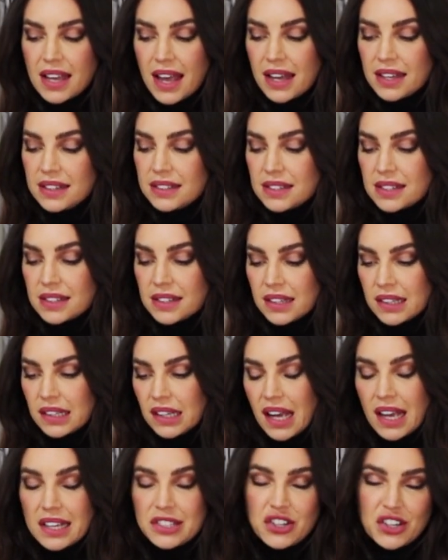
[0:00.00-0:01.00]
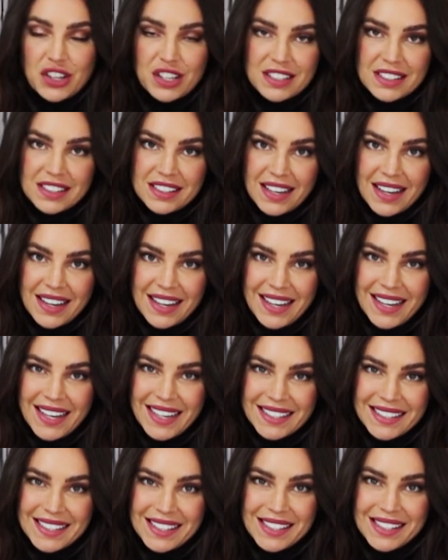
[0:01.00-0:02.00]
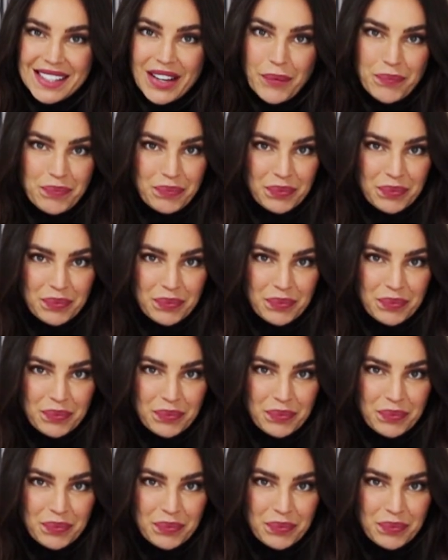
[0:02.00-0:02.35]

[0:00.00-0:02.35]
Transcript: And as you can see, it's